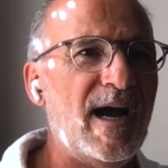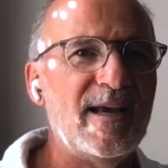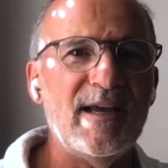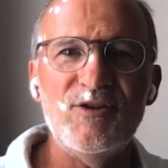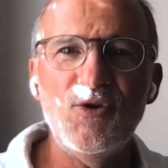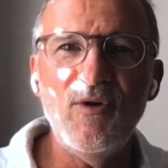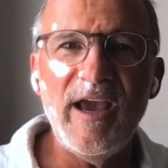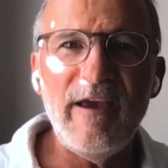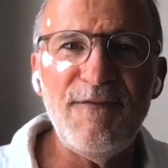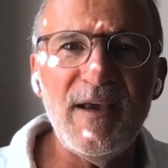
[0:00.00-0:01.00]
I had
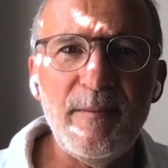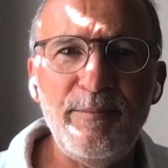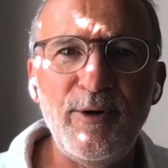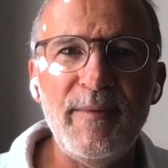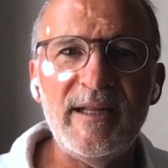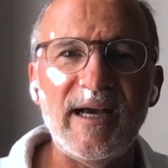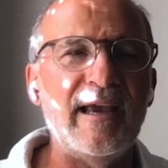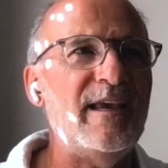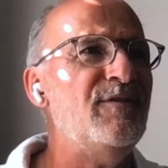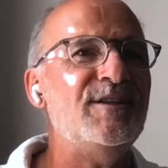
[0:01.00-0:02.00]
no FAA permit.
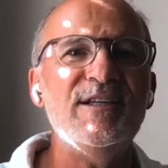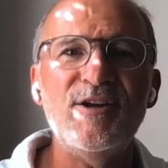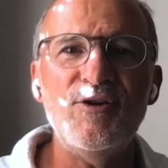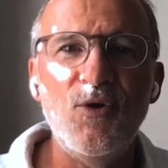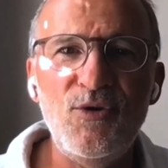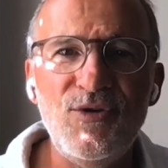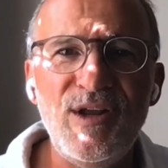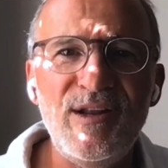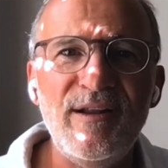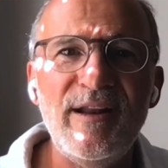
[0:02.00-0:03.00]
I even didn't know you
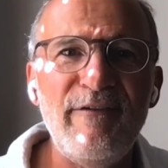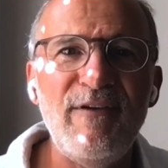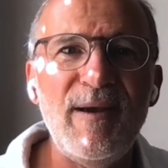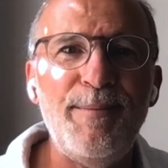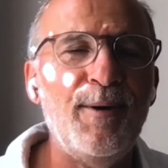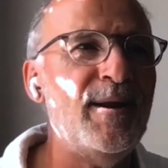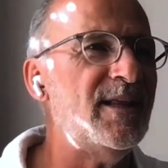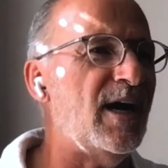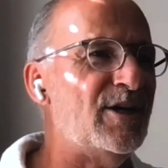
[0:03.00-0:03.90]
needed an FAA permit.